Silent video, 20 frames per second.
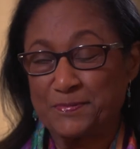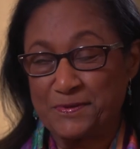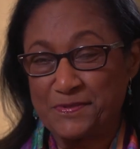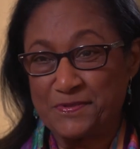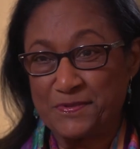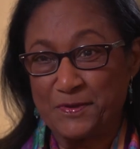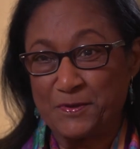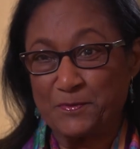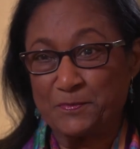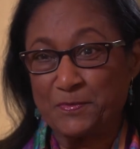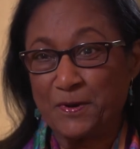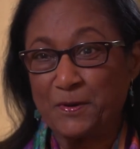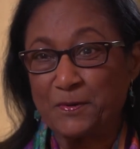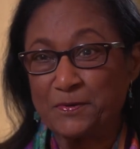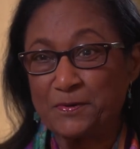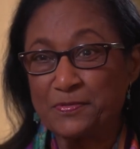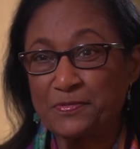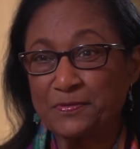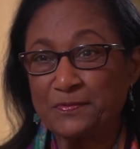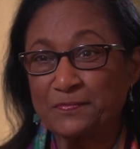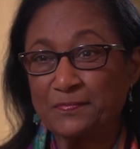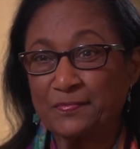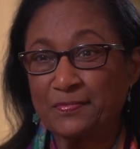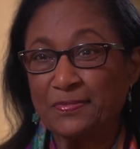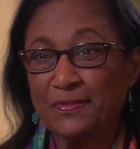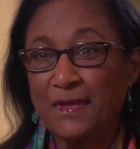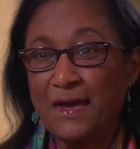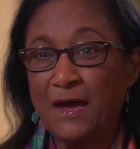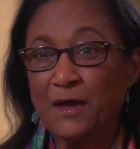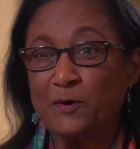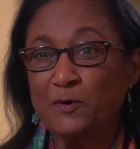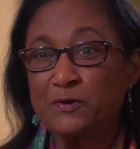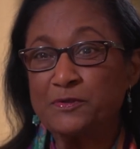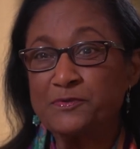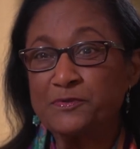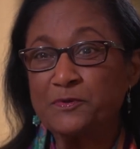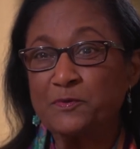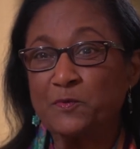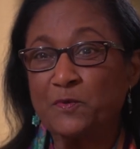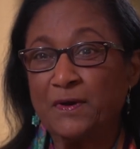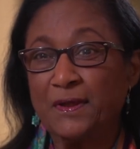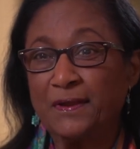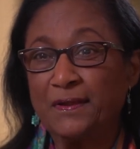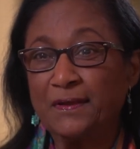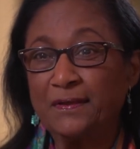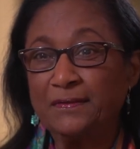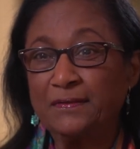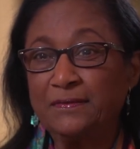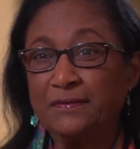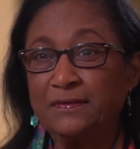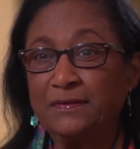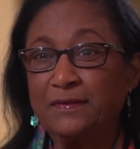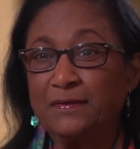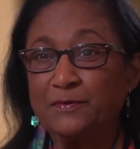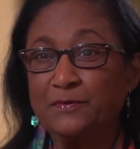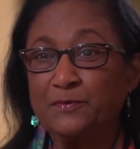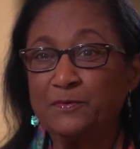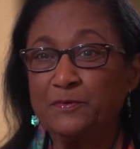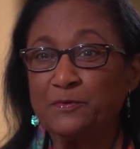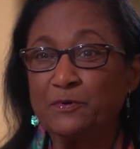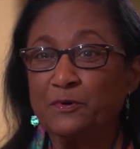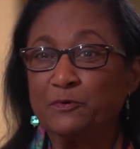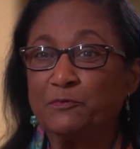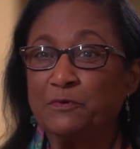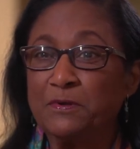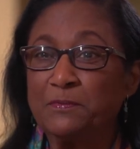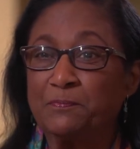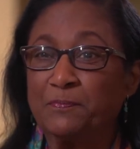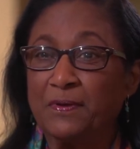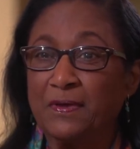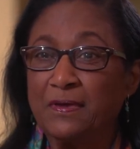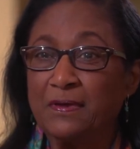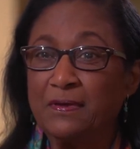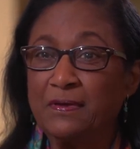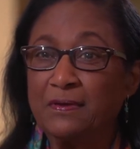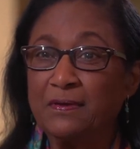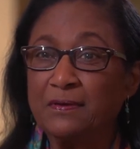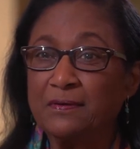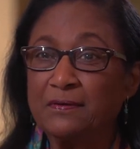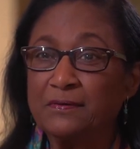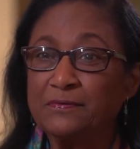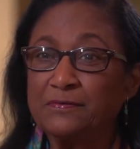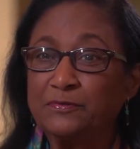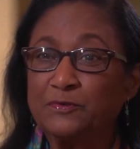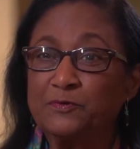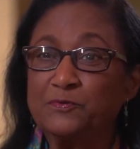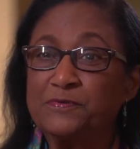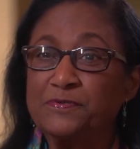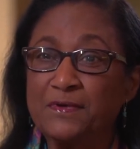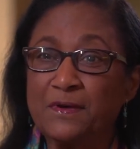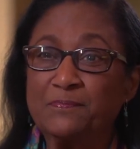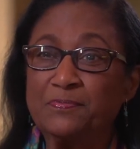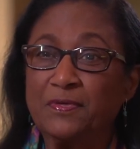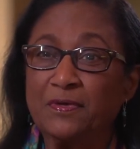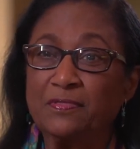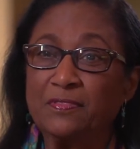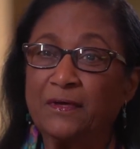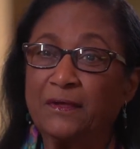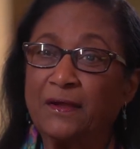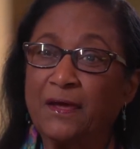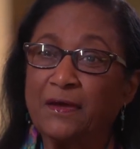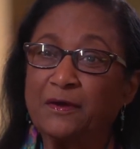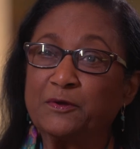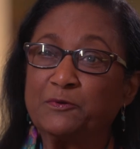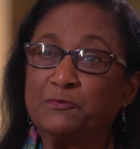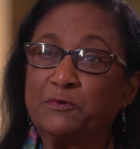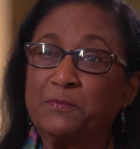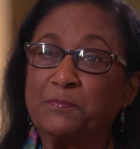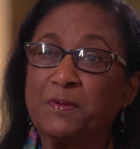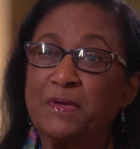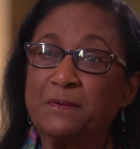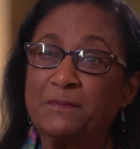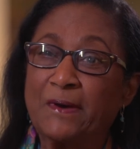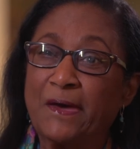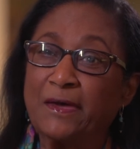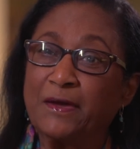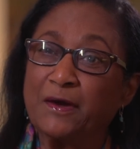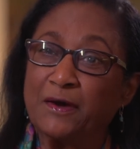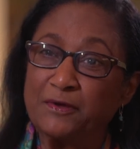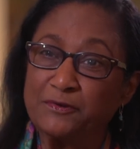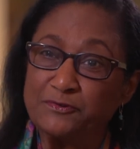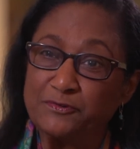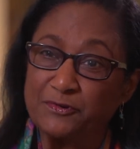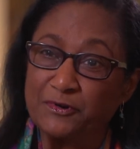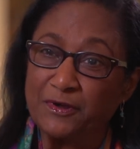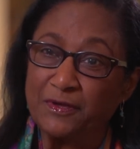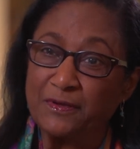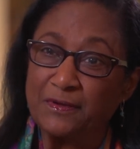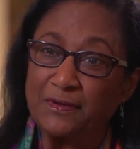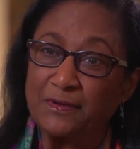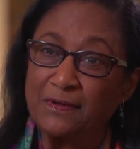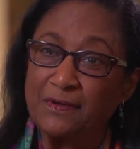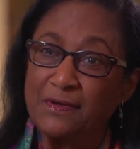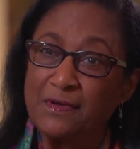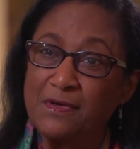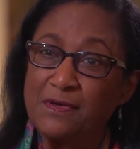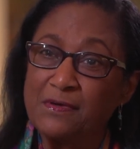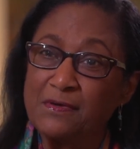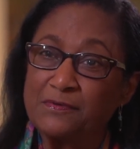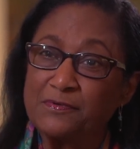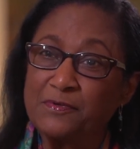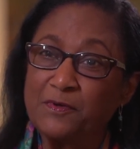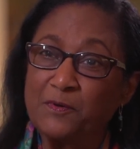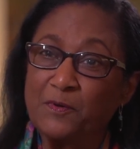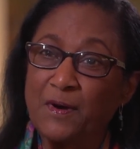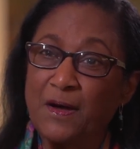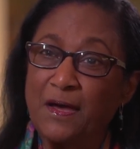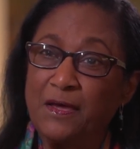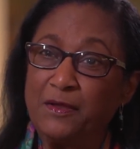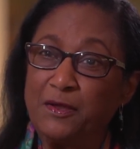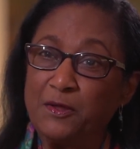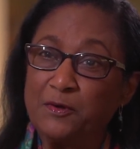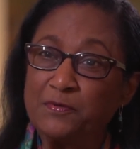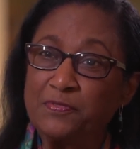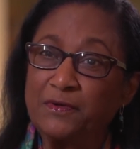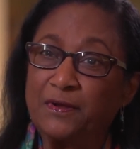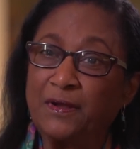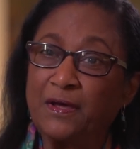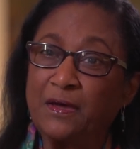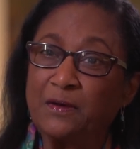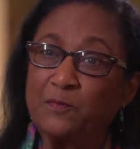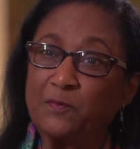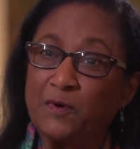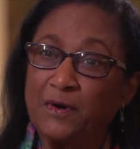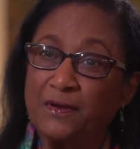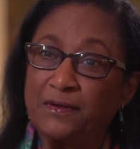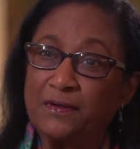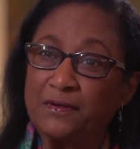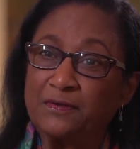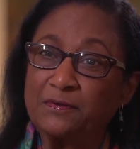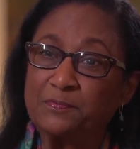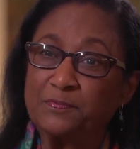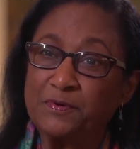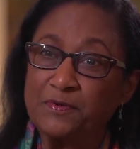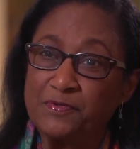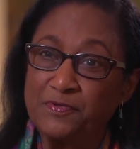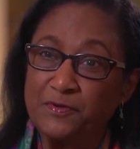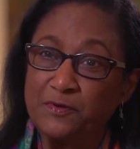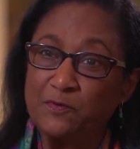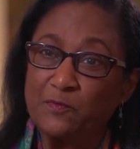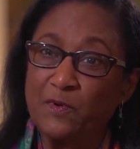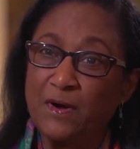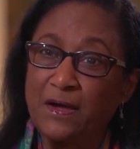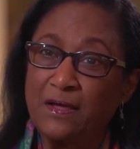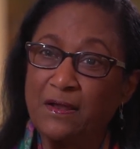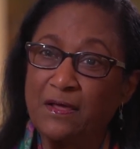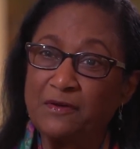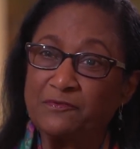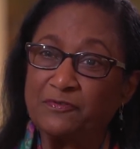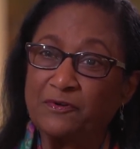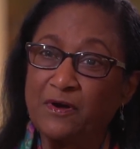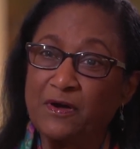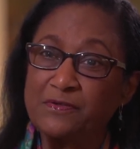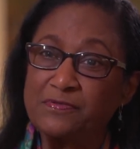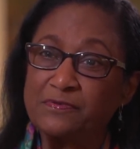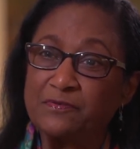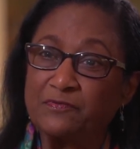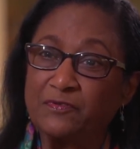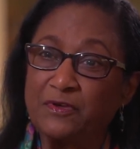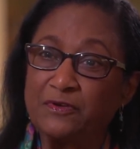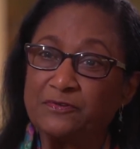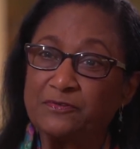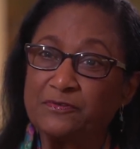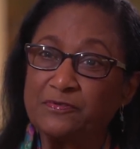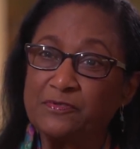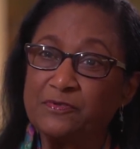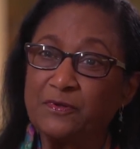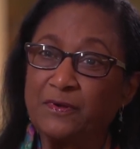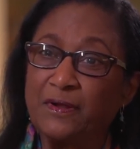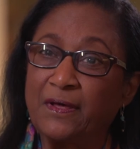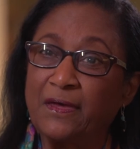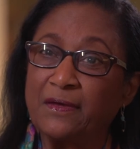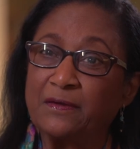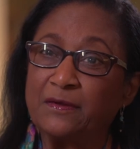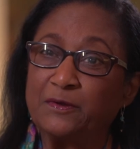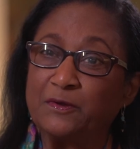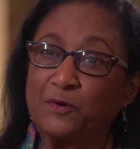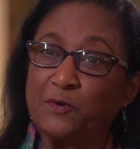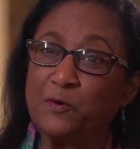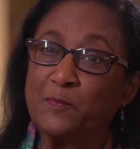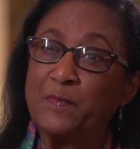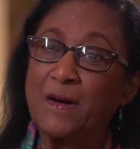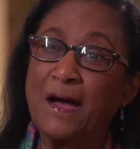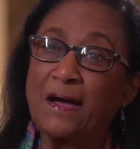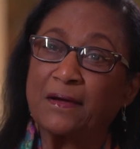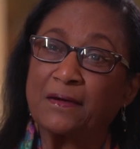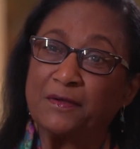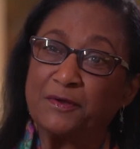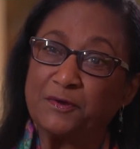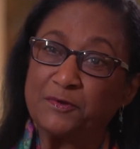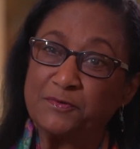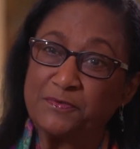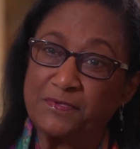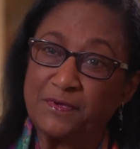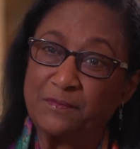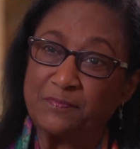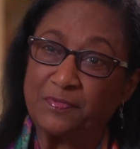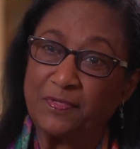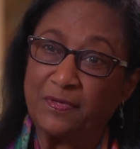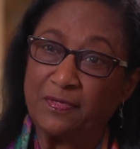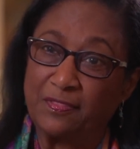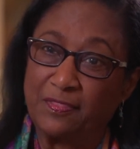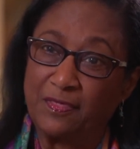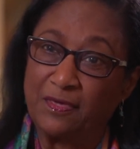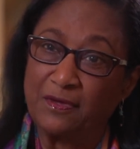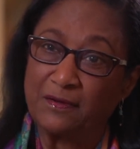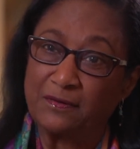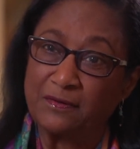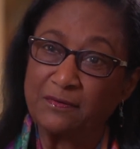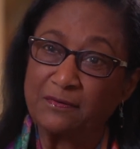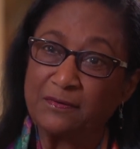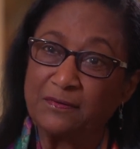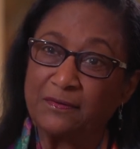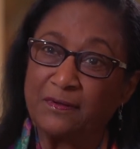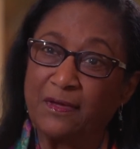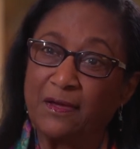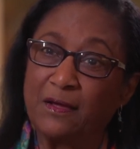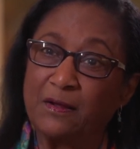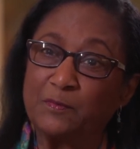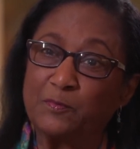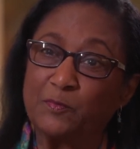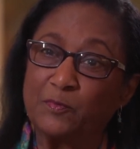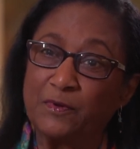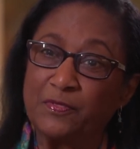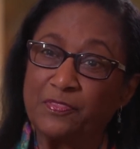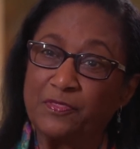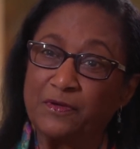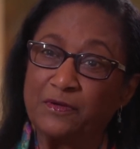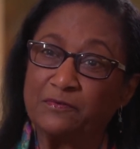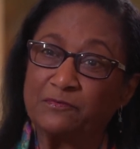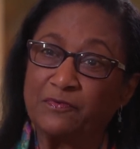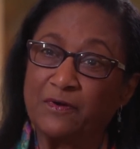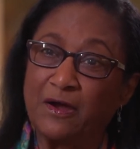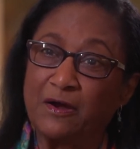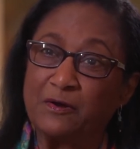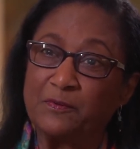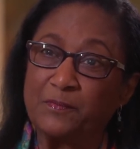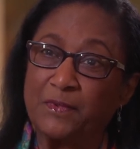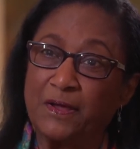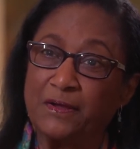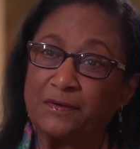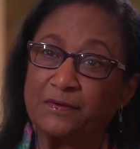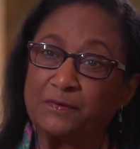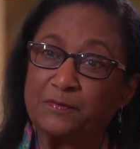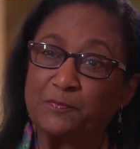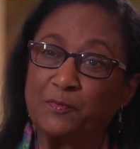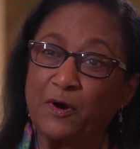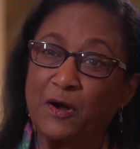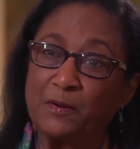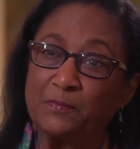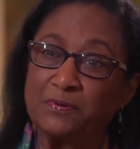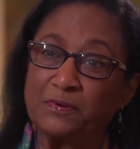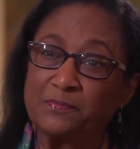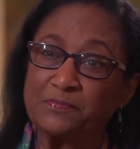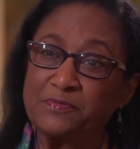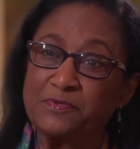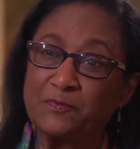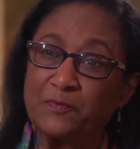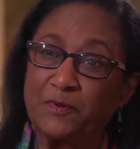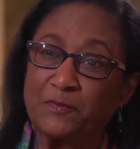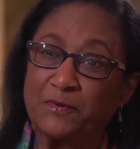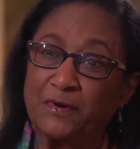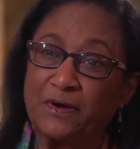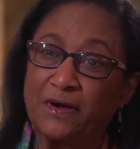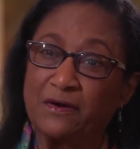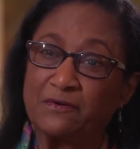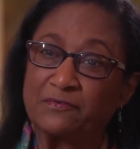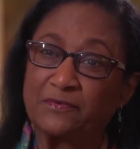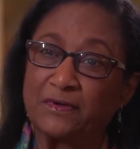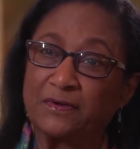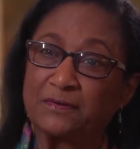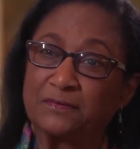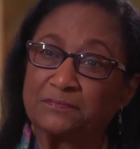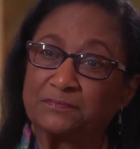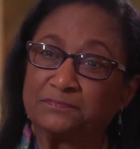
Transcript: pursue both. I also wanted to do something that I could repay my country. So I knew that I wanted to pursue wildlife conservation so that I could go back and do something there to help with the environmental problems we were having.